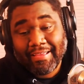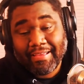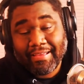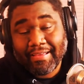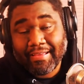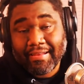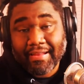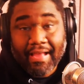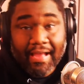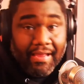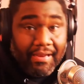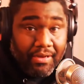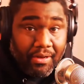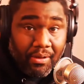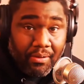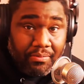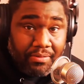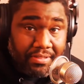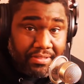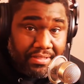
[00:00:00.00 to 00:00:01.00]
And I
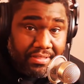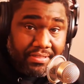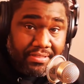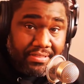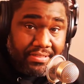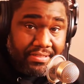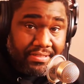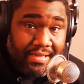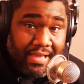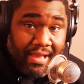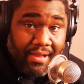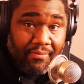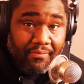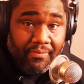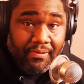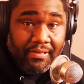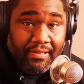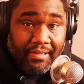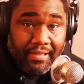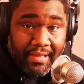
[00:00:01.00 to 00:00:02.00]
know that this is not
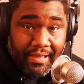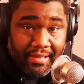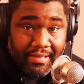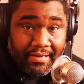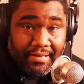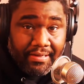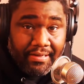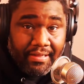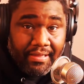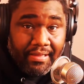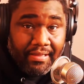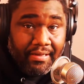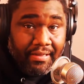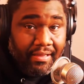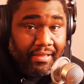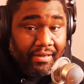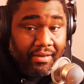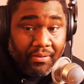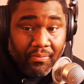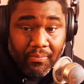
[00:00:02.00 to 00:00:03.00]
related in
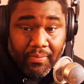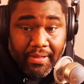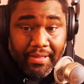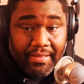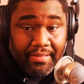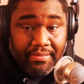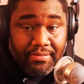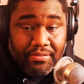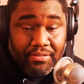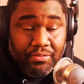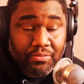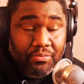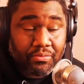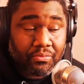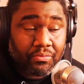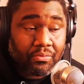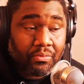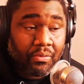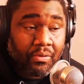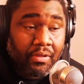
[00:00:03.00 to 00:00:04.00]
any way
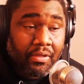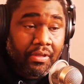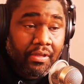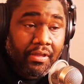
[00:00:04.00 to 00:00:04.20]
to